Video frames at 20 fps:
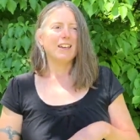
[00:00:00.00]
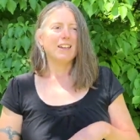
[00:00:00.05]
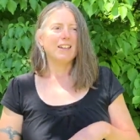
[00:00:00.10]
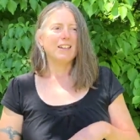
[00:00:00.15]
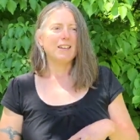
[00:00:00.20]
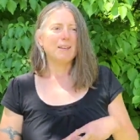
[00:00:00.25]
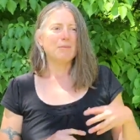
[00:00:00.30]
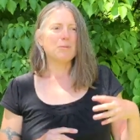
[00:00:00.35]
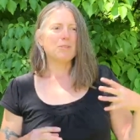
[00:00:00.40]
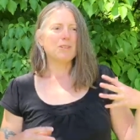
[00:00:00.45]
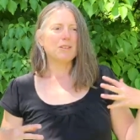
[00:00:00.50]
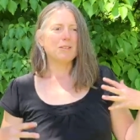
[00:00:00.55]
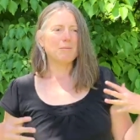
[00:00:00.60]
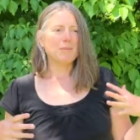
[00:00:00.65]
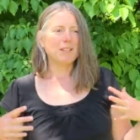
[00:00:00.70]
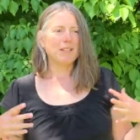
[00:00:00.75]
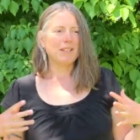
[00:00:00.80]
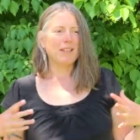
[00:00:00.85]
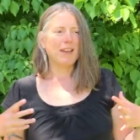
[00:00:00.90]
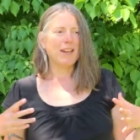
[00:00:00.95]
enabling
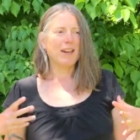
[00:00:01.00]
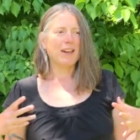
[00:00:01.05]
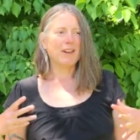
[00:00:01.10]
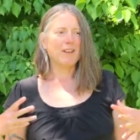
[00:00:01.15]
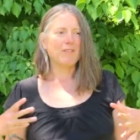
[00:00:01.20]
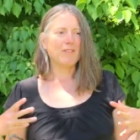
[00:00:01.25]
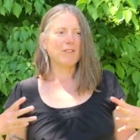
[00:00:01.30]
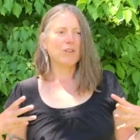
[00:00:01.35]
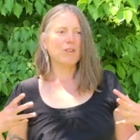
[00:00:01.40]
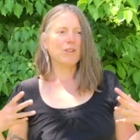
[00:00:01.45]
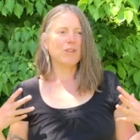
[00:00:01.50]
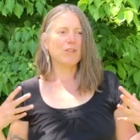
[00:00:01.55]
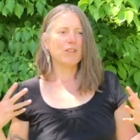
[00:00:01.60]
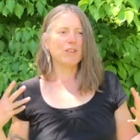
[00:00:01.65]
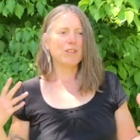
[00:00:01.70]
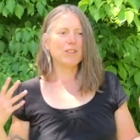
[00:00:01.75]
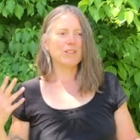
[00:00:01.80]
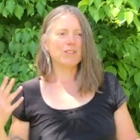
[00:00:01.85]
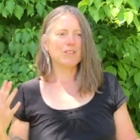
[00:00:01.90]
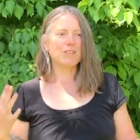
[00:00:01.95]
me to have a whole
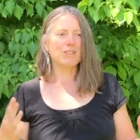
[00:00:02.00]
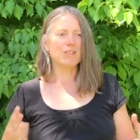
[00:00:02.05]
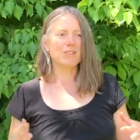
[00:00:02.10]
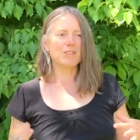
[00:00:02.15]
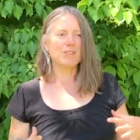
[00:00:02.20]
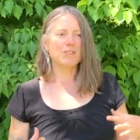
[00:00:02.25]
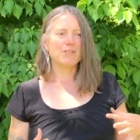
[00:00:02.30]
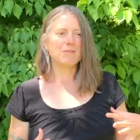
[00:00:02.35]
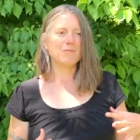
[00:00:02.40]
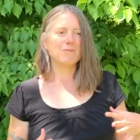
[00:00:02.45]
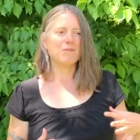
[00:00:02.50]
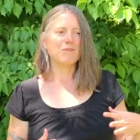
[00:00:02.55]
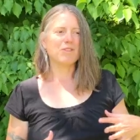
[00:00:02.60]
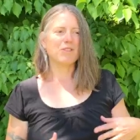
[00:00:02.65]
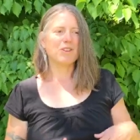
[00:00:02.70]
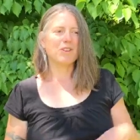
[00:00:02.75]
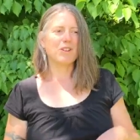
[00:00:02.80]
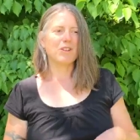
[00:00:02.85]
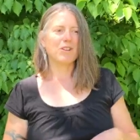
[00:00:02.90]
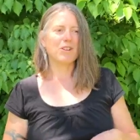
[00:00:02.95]
nother system
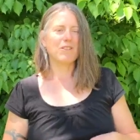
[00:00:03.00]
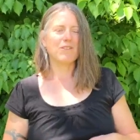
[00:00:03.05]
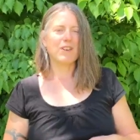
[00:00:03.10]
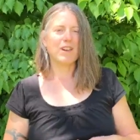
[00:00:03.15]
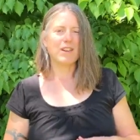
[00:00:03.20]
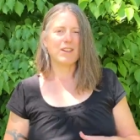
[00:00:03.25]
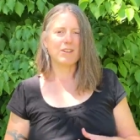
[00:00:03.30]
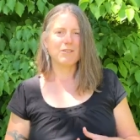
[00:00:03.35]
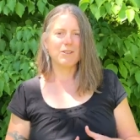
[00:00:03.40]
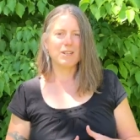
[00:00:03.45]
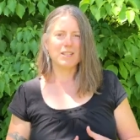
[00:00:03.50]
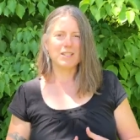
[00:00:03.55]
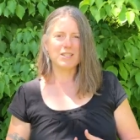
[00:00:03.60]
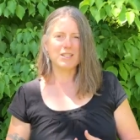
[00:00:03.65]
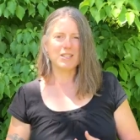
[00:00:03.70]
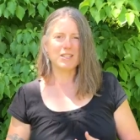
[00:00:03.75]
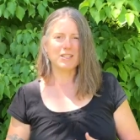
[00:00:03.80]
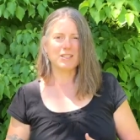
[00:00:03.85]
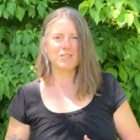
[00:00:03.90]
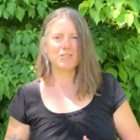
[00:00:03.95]
for
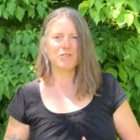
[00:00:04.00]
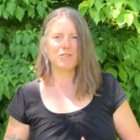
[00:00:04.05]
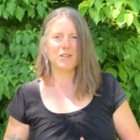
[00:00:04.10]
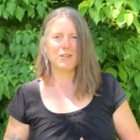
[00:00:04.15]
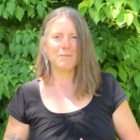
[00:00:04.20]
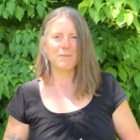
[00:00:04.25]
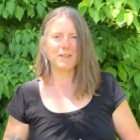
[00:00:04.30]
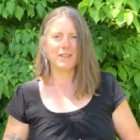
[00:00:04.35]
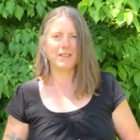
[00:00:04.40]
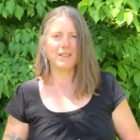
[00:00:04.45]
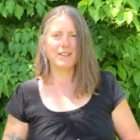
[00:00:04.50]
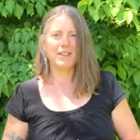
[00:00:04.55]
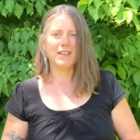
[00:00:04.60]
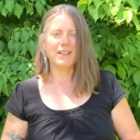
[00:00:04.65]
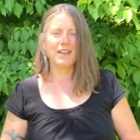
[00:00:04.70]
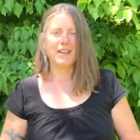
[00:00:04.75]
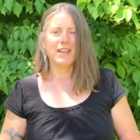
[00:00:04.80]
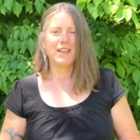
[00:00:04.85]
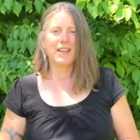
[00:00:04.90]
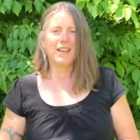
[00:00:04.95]
evaluation and treatment
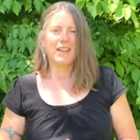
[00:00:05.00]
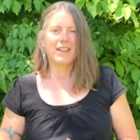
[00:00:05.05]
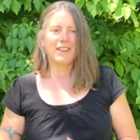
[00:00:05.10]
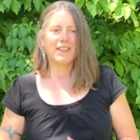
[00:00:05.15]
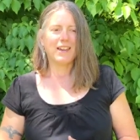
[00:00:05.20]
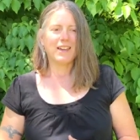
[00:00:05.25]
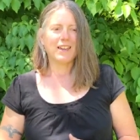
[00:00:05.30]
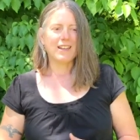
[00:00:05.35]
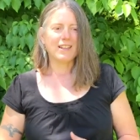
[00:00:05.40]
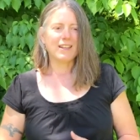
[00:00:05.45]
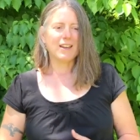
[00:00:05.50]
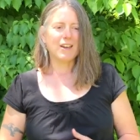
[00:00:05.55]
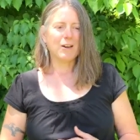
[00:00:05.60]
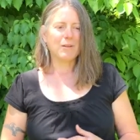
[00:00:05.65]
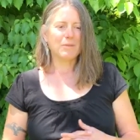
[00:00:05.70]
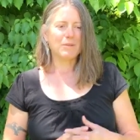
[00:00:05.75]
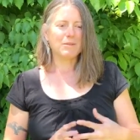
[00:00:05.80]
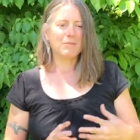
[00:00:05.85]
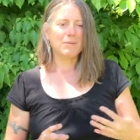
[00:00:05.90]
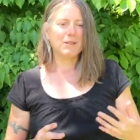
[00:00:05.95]
that
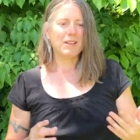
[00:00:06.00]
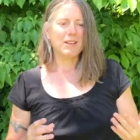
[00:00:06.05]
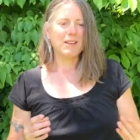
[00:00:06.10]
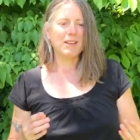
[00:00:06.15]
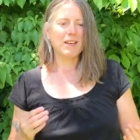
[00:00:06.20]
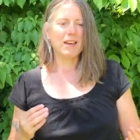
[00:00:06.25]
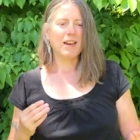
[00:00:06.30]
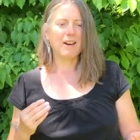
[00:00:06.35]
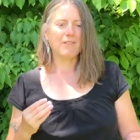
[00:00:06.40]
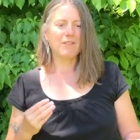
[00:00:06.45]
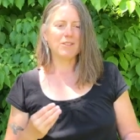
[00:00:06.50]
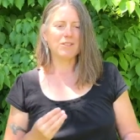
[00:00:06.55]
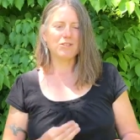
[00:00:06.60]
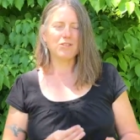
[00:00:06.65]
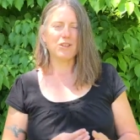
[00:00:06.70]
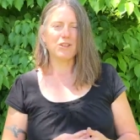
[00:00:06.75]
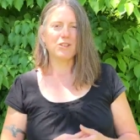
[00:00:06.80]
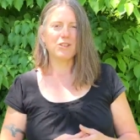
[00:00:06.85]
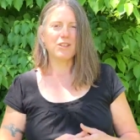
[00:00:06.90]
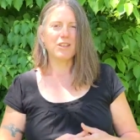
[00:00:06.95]
helps me have a
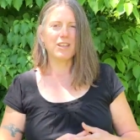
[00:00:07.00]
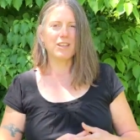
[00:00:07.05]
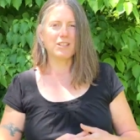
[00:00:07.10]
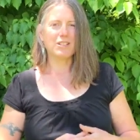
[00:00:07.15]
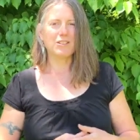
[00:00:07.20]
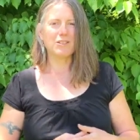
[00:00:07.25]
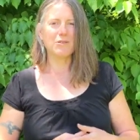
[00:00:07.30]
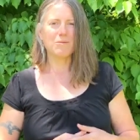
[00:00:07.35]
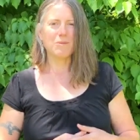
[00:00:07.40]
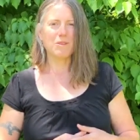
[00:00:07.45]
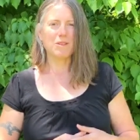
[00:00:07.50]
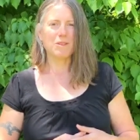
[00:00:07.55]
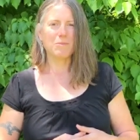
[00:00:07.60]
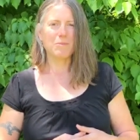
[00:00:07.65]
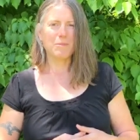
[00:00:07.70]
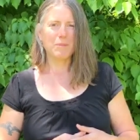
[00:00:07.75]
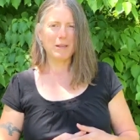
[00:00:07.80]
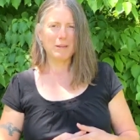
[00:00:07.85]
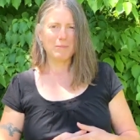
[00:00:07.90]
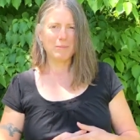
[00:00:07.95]
strong connection with the
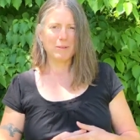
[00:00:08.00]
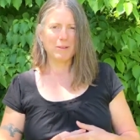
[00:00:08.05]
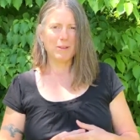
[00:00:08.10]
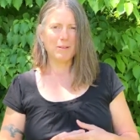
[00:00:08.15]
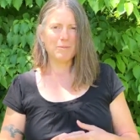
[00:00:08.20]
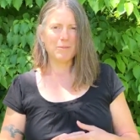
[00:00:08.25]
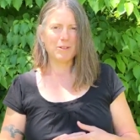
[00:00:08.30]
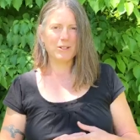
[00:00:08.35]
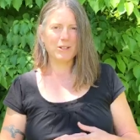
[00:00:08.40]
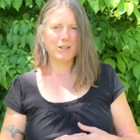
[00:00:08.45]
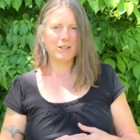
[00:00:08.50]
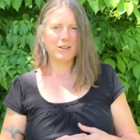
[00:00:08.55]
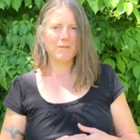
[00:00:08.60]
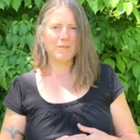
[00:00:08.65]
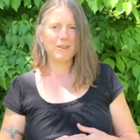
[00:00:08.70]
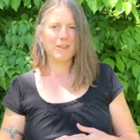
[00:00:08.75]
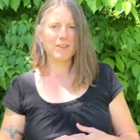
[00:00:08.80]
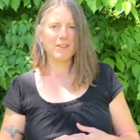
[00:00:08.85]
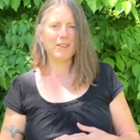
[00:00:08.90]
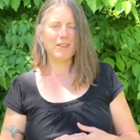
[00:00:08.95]
people I'm working
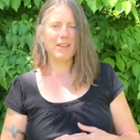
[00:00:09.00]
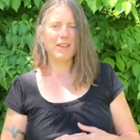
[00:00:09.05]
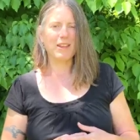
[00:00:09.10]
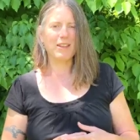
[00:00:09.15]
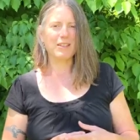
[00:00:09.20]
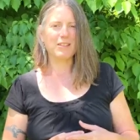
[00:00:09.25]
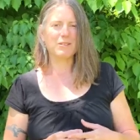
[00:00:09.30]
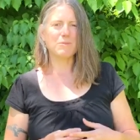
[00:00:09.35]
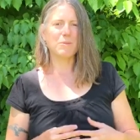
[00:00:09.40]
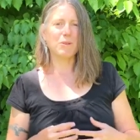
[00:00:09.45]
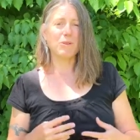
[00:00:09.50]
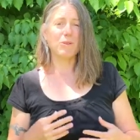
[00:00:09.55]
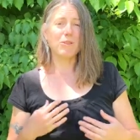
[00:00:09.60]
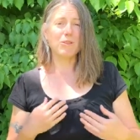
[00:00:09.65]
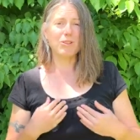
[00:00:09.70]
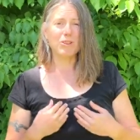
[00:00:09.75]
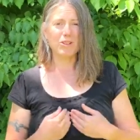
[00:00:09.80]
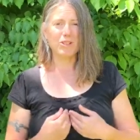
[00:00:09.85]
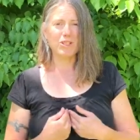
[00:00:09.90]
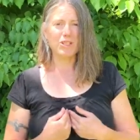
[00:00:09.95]
with and is both
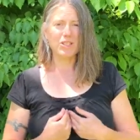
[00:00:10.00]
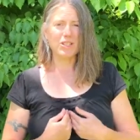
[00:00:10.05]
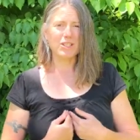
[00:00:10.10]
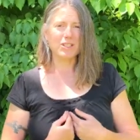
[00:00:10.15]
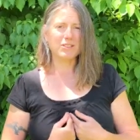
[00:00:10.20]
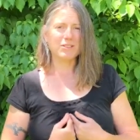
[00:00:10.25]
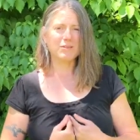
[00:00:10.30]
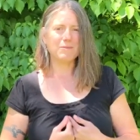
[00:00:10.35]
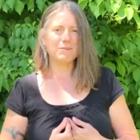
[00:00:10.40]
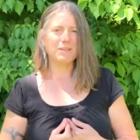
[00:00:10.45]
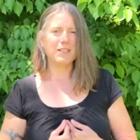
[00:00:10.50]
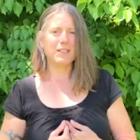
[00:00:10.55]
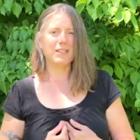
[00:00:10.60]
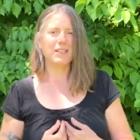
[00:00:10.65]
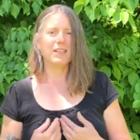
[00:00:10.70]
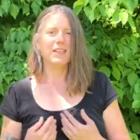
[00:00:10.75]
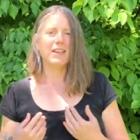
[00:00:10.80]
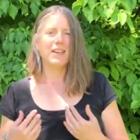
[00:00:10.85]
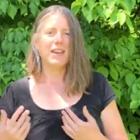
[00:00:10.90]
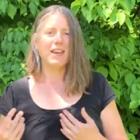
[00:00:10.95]
nourishing to me
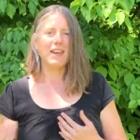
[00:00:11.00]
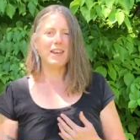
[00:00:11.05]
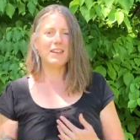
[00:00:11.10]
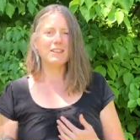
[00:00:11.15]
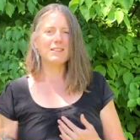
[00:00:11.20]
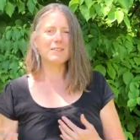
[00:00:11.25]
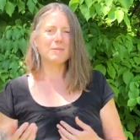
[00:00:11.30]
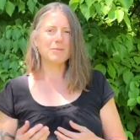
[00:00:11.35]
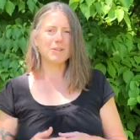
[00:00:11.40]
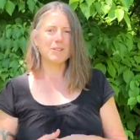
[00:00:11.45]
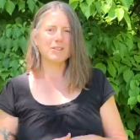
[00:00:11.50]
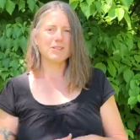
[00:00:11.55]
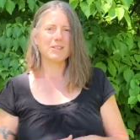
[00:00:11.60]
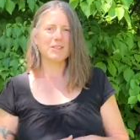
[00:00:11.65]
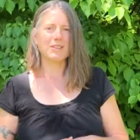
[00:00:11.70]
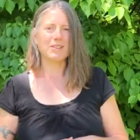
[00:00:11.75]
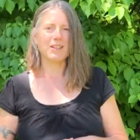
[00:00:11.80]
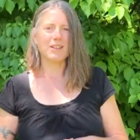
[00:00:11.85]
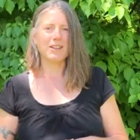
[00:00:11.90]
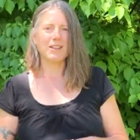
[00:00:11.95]
and the person
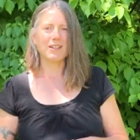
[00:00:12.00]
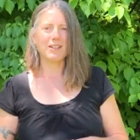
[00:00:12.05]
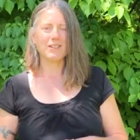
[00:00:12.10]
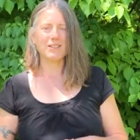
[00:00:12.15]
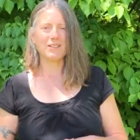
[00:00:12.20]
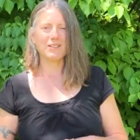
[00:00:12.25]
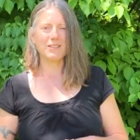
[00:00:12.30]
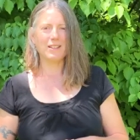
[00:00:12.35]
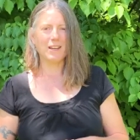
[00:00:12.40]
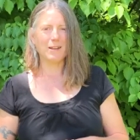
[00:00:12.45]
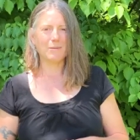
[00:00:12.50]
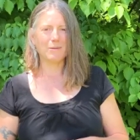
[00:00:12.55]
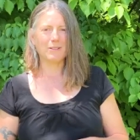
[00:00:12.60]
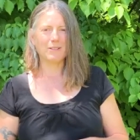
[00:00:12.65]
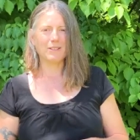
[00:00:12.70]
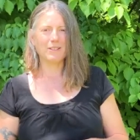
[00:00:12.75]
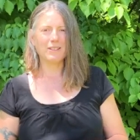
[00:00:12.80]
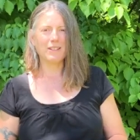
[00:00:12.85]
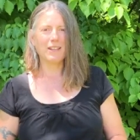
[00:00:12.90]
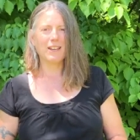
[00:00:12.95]
lying on the
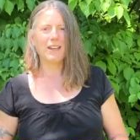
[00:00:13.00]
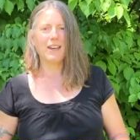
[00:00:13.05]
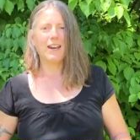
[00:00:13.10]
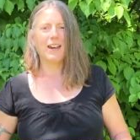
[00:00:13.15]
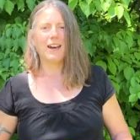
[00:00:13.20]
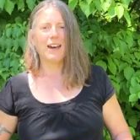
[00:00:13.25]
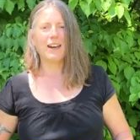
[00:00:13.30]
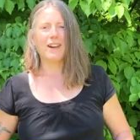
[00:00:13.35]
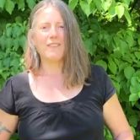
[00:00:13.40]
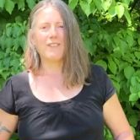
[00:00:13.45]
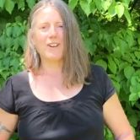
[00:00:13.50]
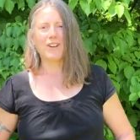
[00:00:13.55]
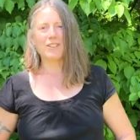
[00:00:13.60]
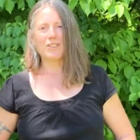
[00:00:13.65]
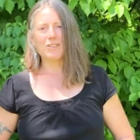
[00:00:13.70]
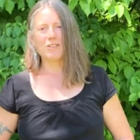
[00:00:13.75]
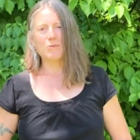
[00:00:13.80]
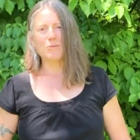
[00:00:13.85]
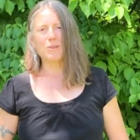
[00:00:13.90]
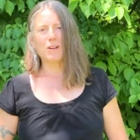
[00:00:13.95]
table. I have
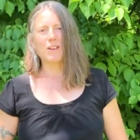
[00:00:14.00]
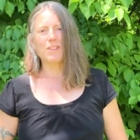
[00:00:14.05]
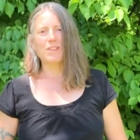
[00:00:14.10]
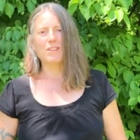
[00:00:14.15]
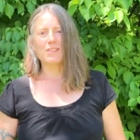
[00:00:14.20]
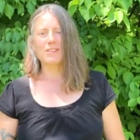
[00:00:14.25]
also brought